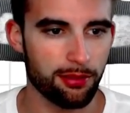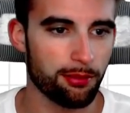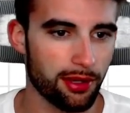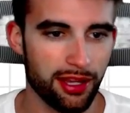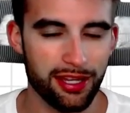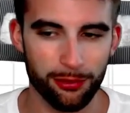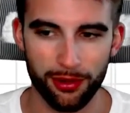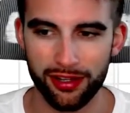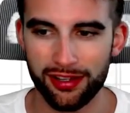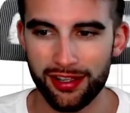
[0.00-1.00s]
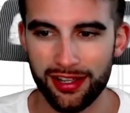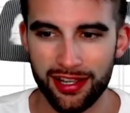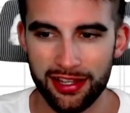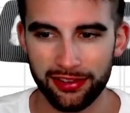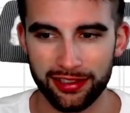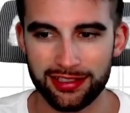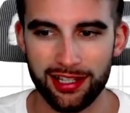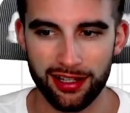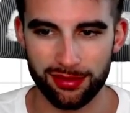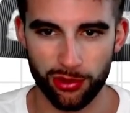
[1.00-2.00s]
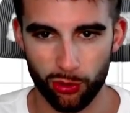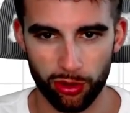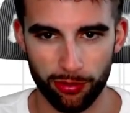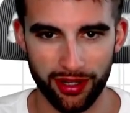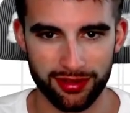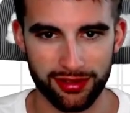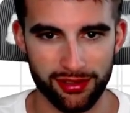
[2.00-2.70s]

But anyway, let's talk some quarterbacks here.